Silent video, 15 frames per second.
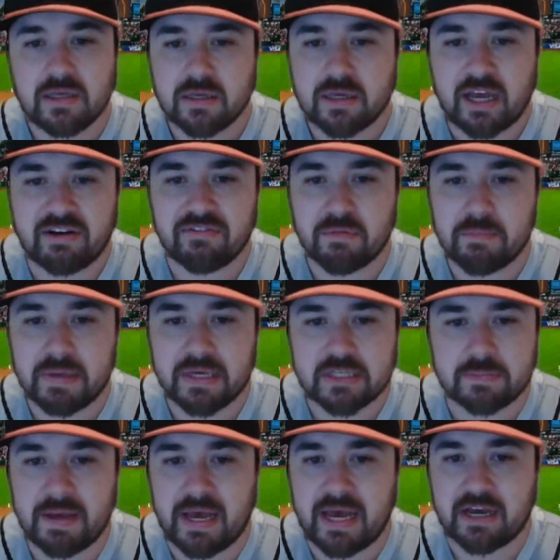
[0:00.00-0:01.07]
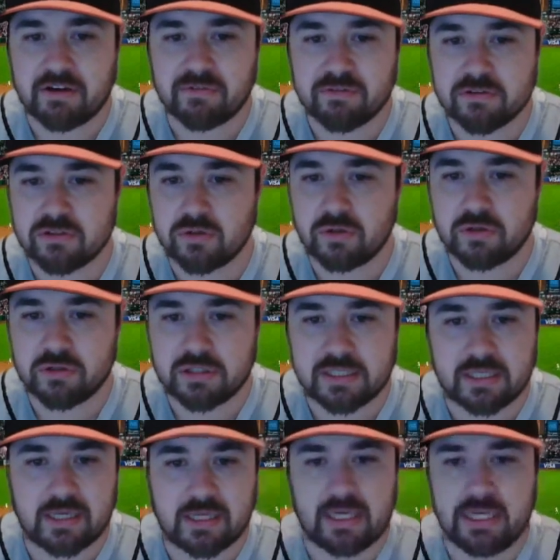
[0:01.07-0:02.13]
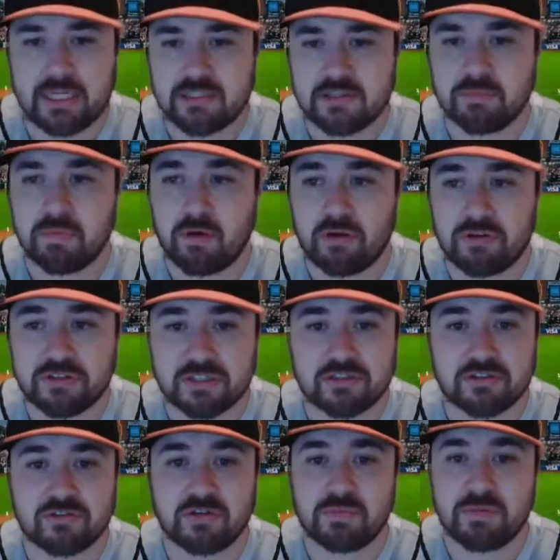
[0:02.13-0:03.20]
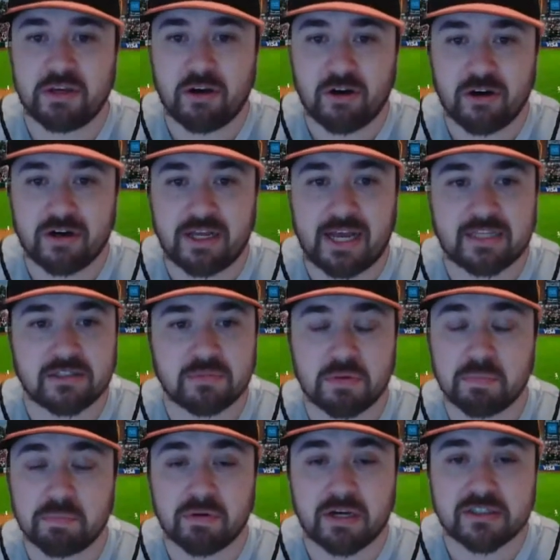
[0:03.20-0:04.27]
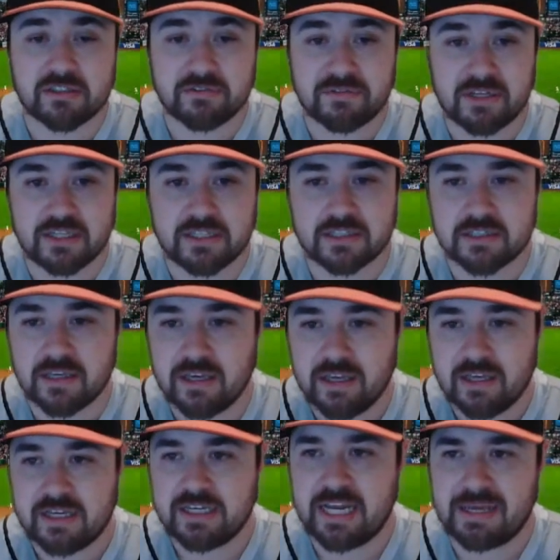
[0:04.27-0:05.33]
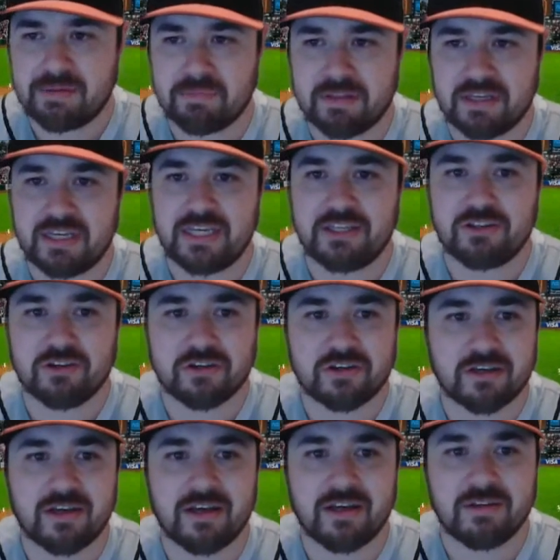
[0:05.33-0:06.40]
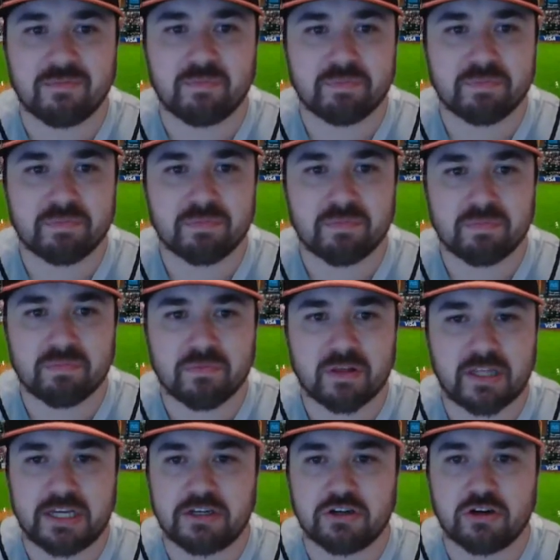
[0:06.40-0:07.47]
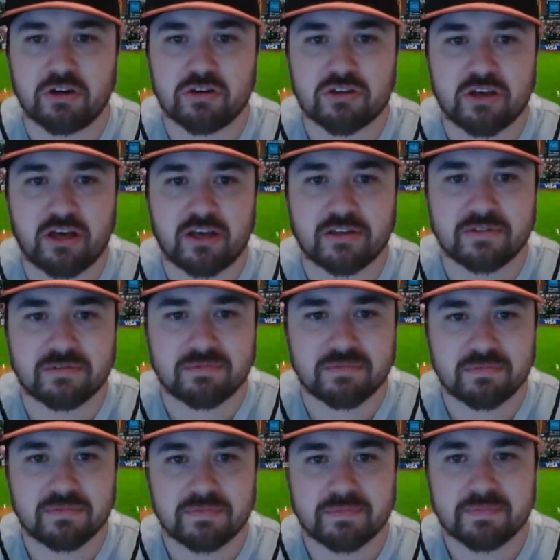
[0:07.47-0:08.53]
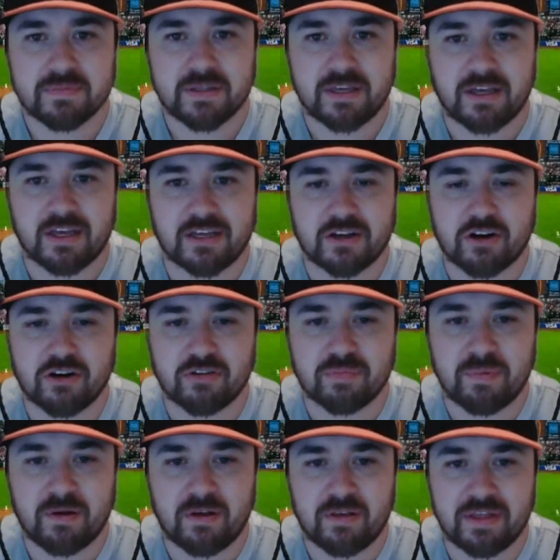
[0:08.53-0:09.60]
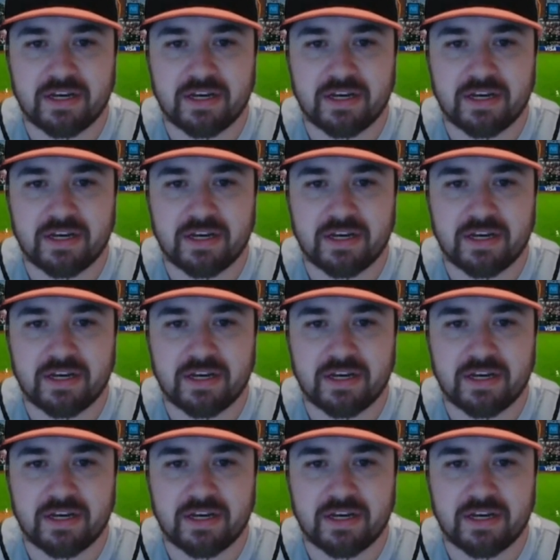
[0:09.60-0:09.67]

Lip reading: Kind of a mixed bag of results. Hit some balls extremely hard, had some impressive hits. Namely, he took a Clayton Kershaw curveball that